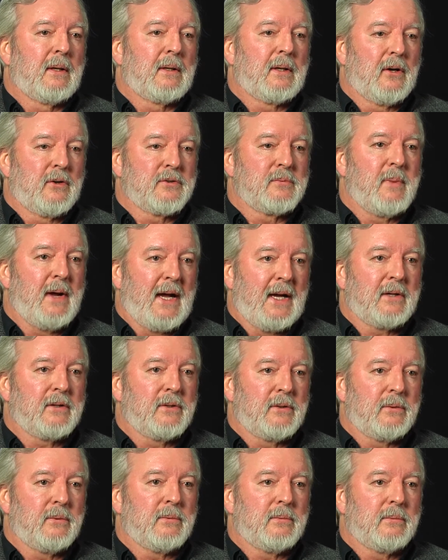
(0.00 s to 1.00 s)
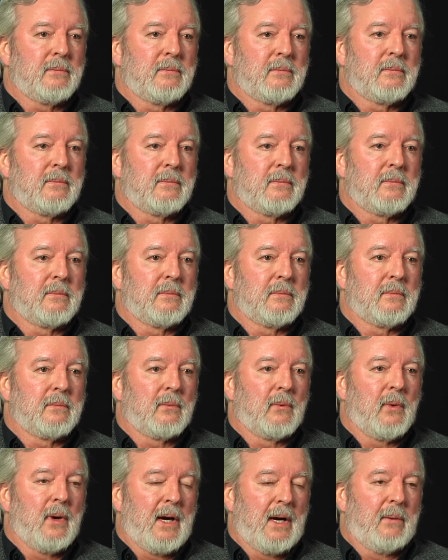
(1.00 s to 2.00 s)
goes back to
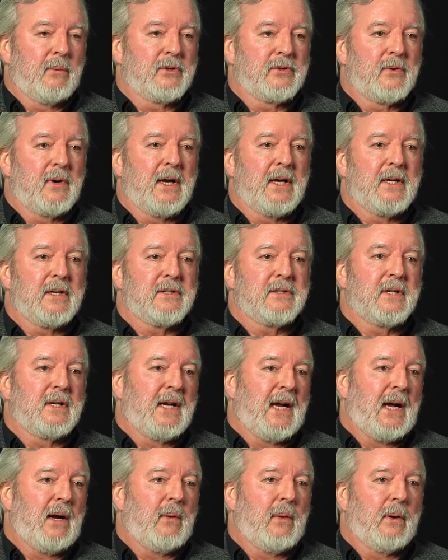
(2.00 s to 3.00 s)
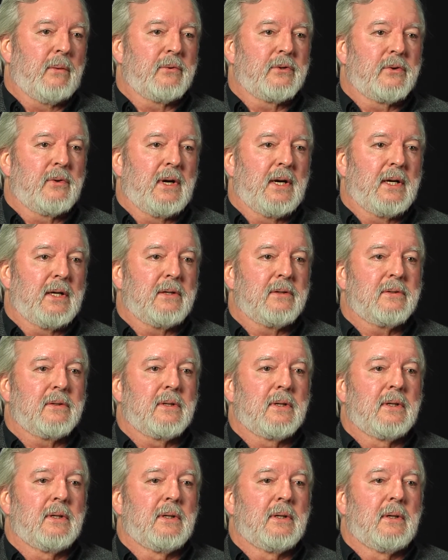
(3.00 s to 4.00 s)
where I was raised and how I was
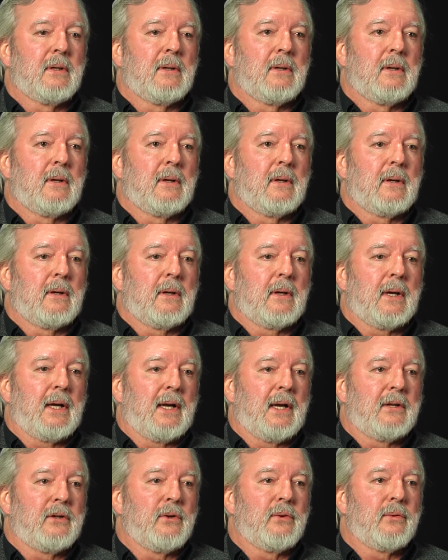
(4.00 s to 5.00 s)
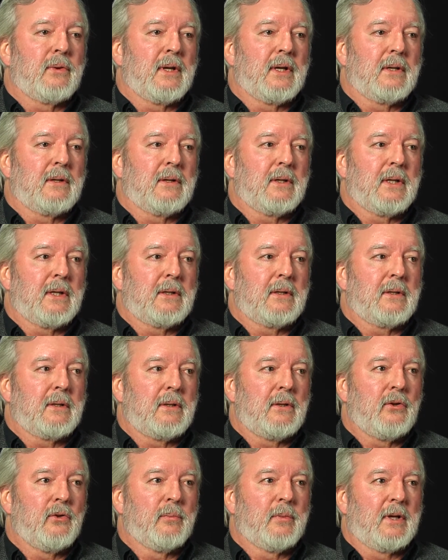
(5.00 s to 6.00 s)
raised. And I do think that
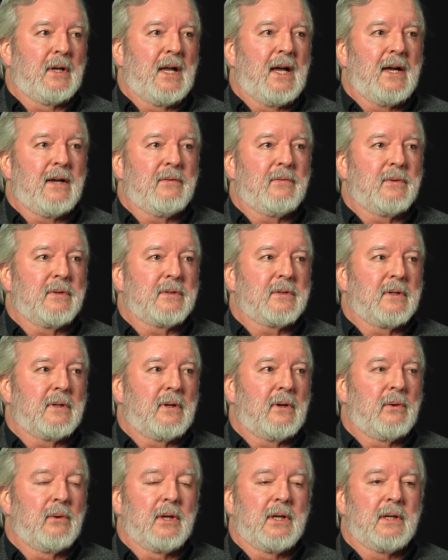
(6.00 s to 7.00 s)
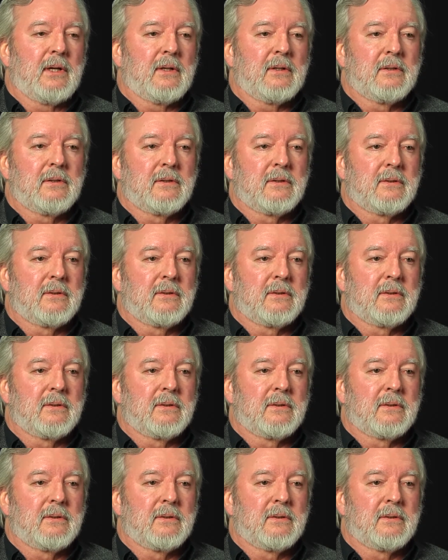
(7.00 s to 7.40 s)
human life is a holiness.